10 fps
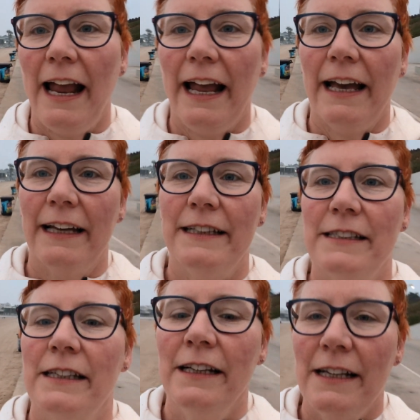
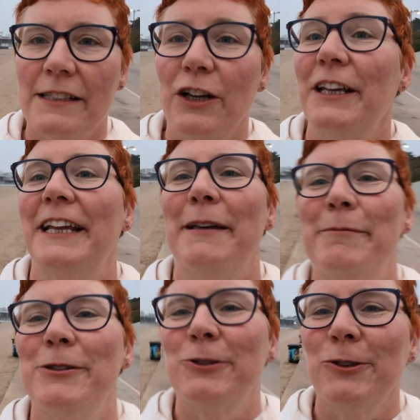And it's not going to
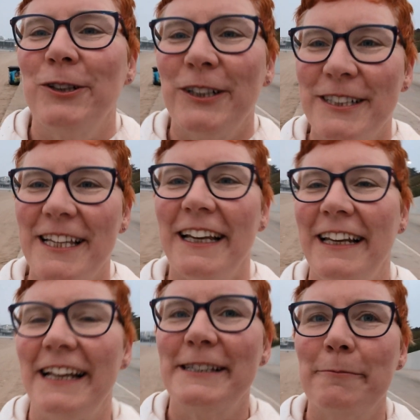keep the shoulders
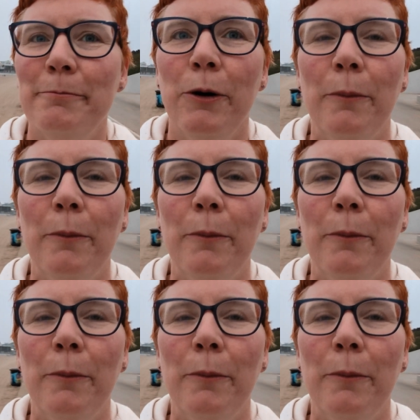nice and